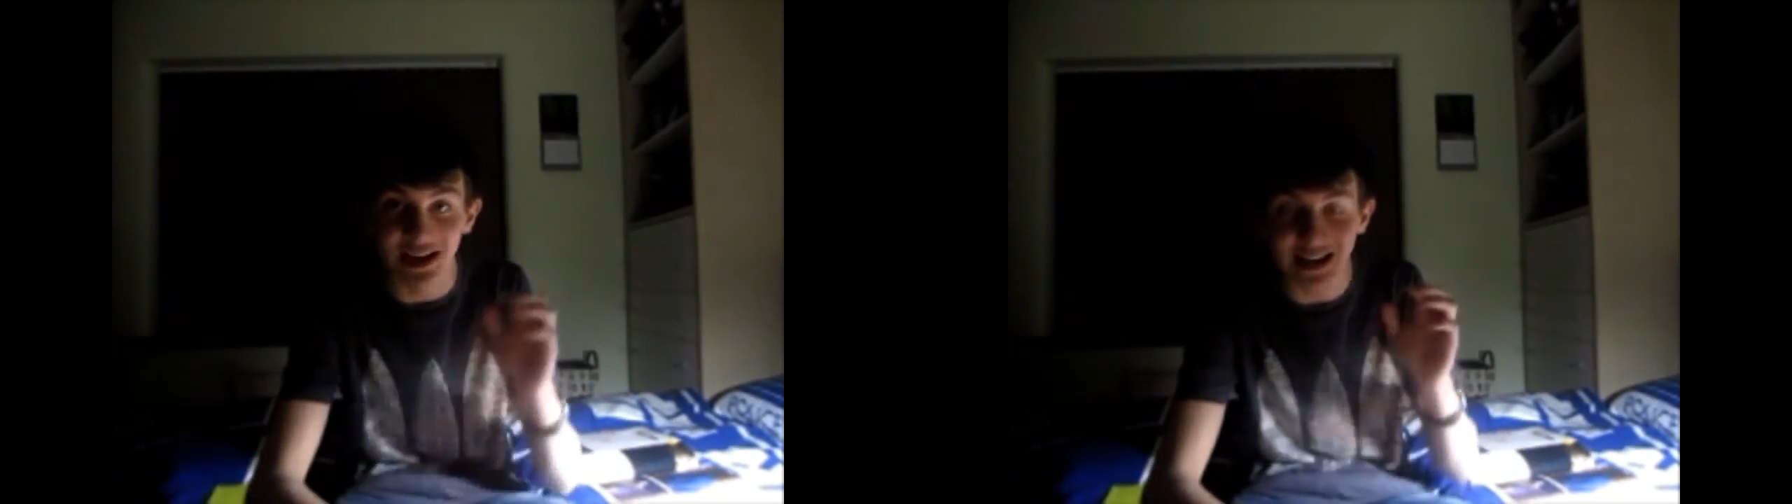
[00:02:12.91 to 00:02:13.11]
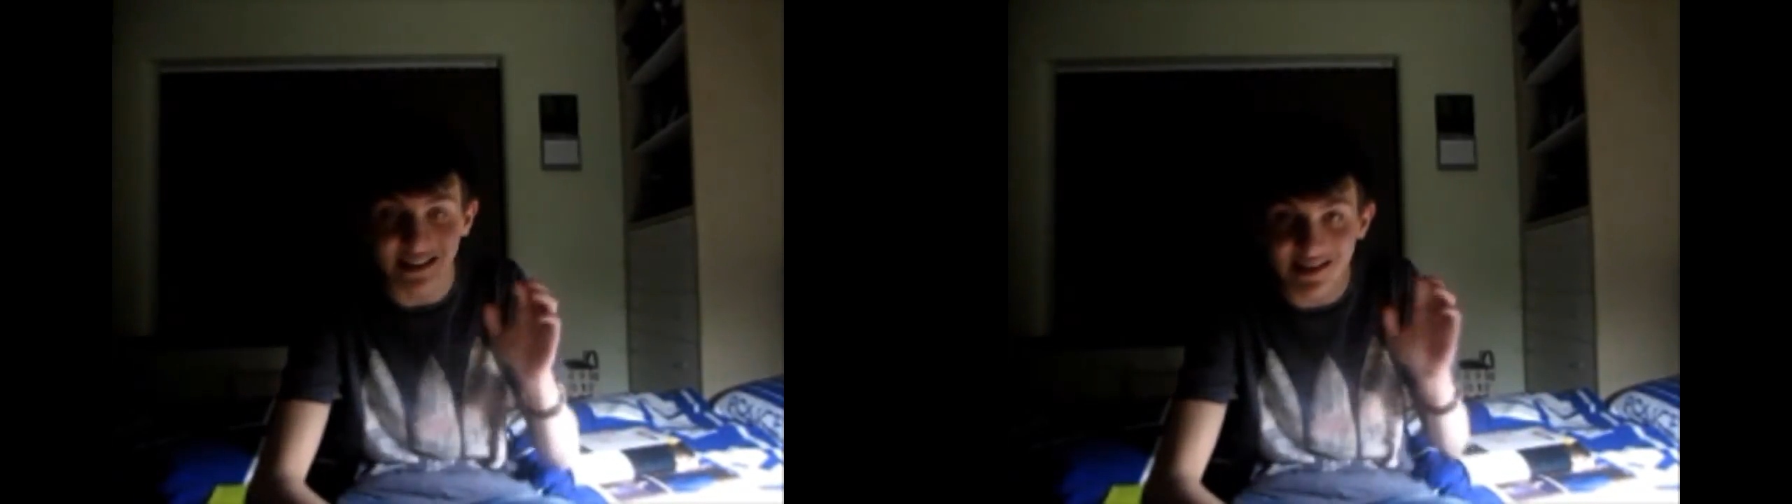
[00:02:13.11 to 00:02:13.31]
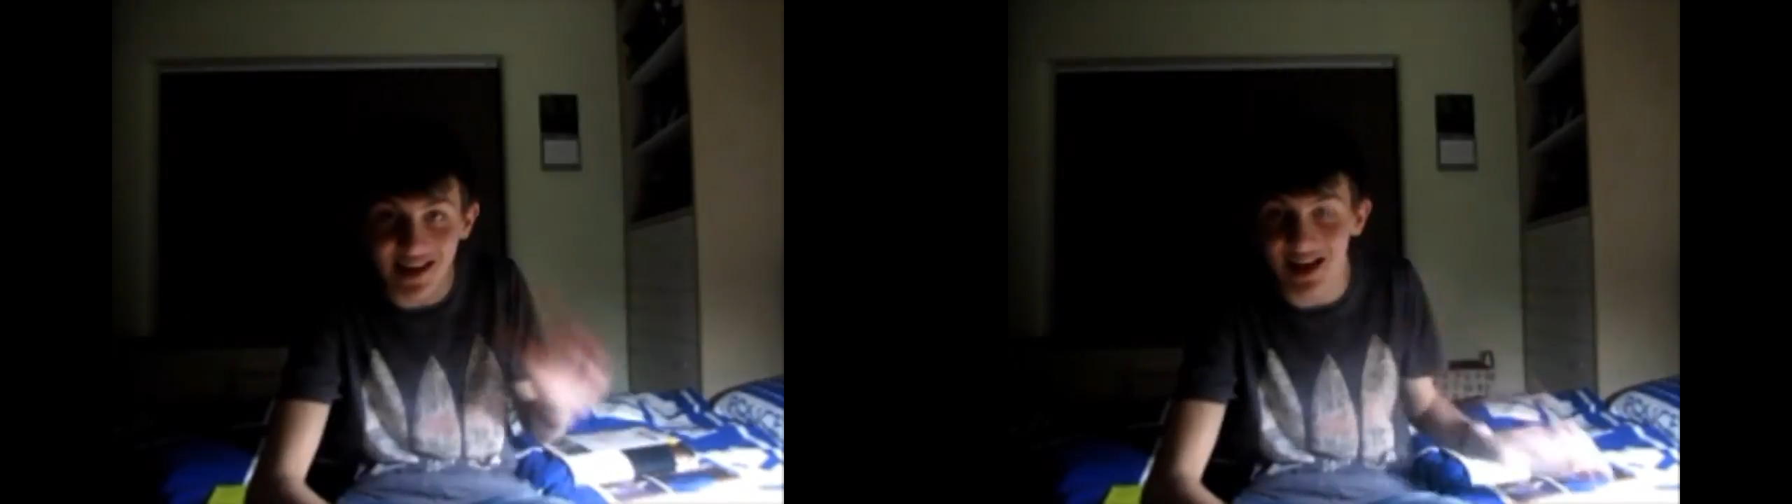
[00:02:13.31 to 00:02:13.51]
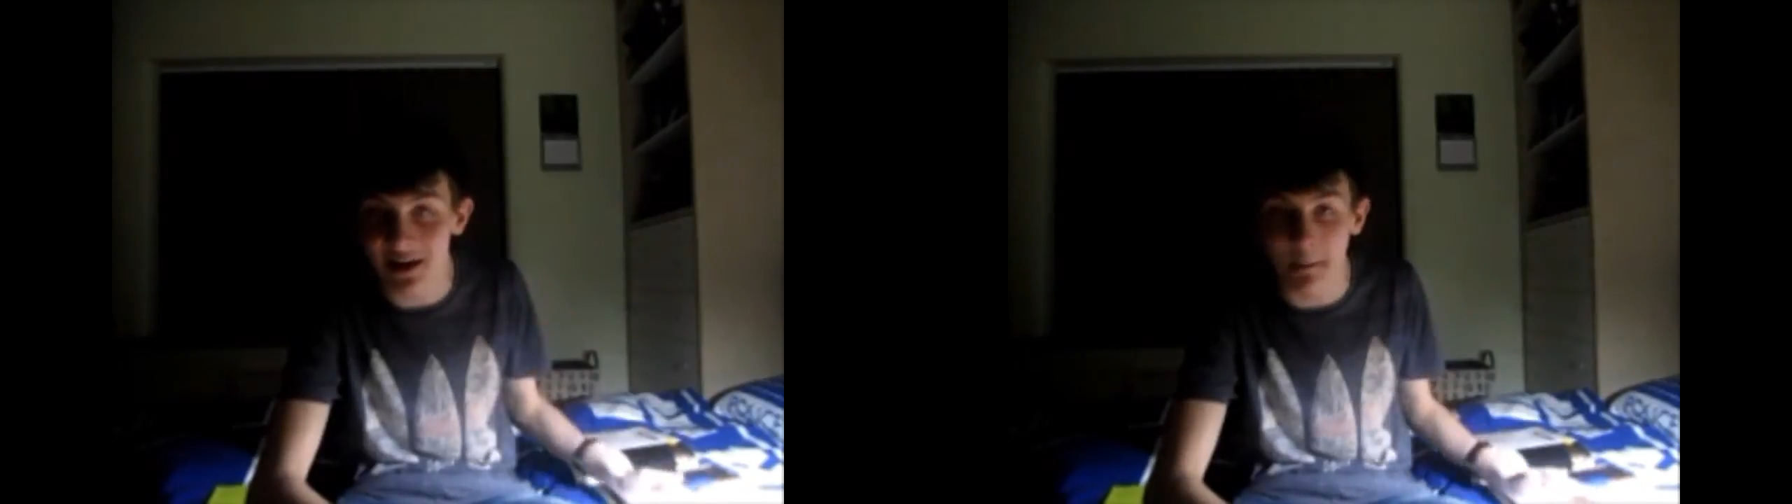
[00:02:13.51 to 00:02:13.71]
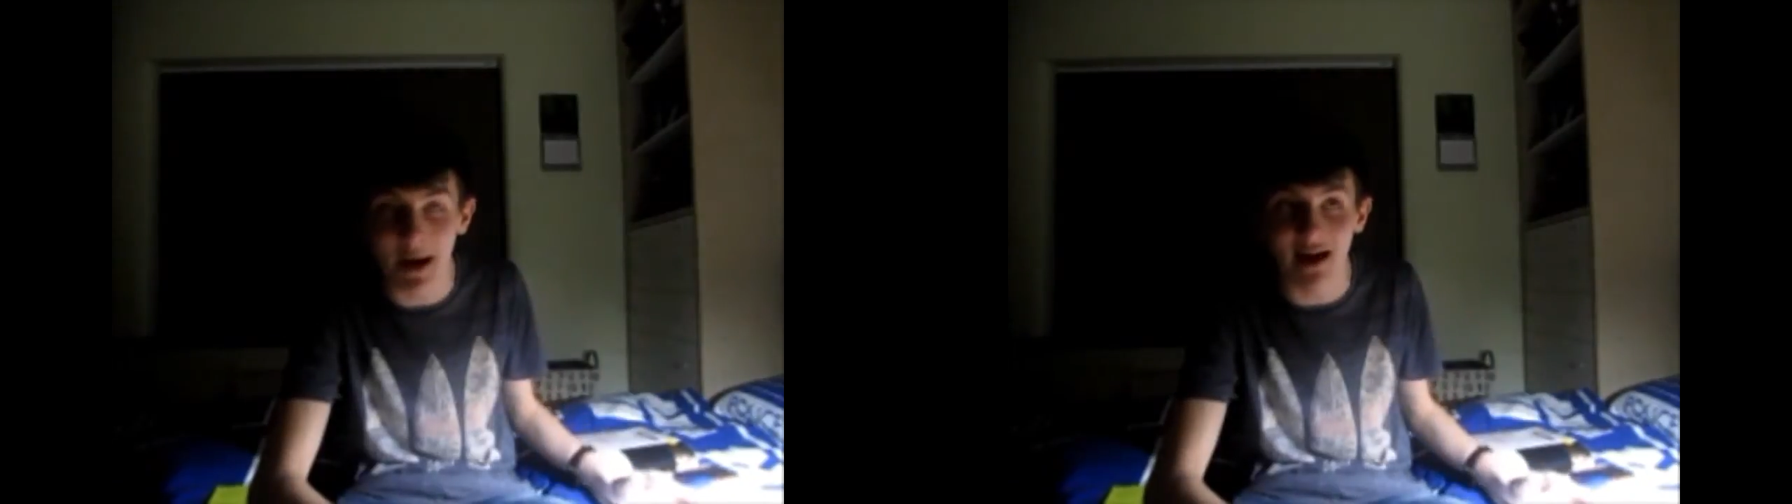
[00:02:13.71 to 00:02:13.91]
it's set in
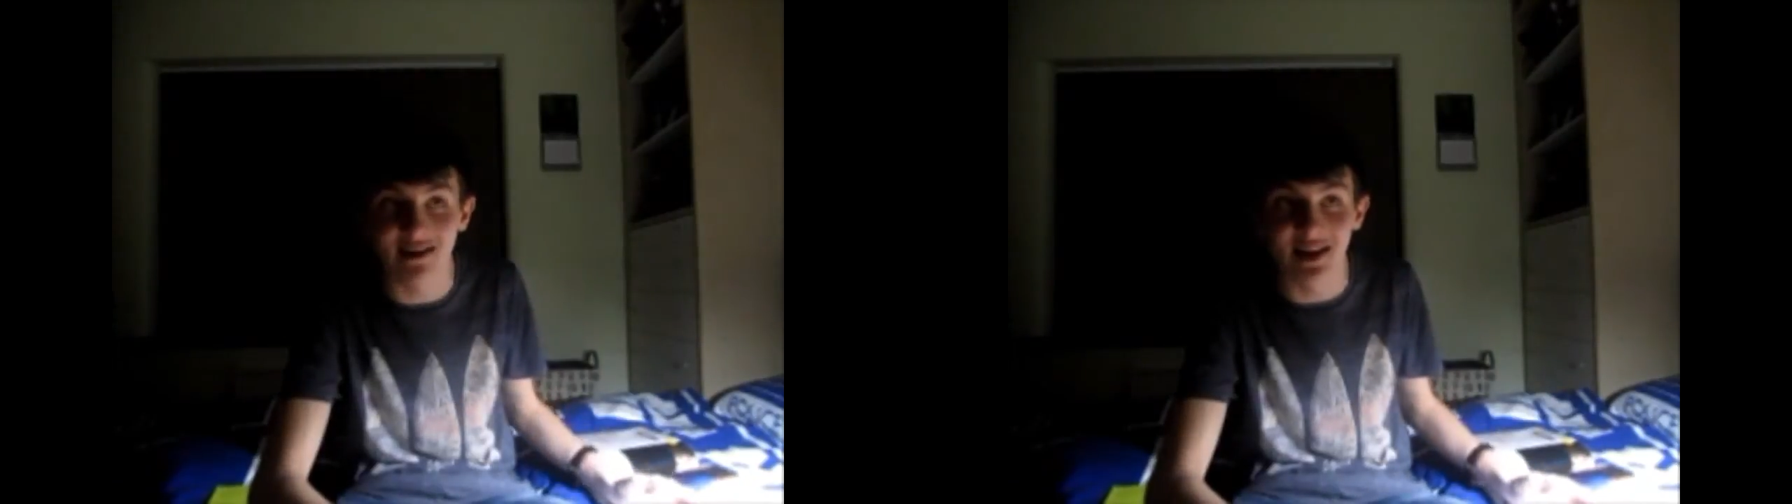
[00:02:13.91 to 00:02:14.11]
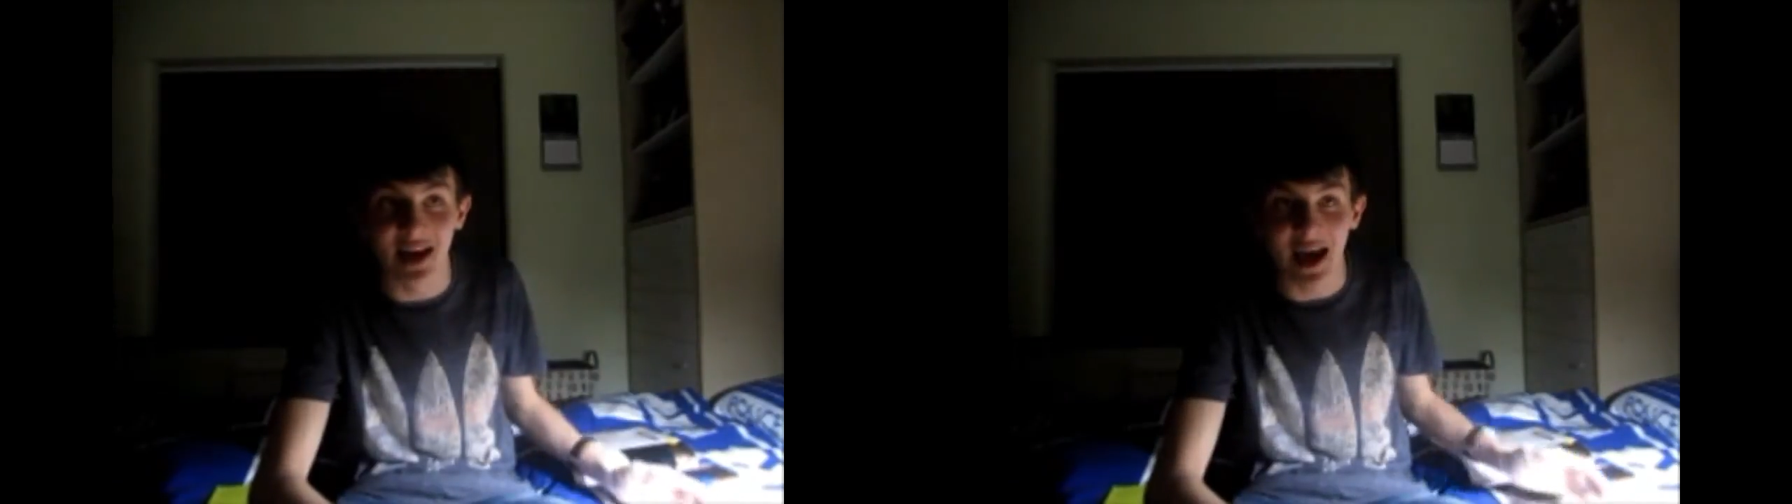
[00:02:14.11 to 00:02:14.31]
the past,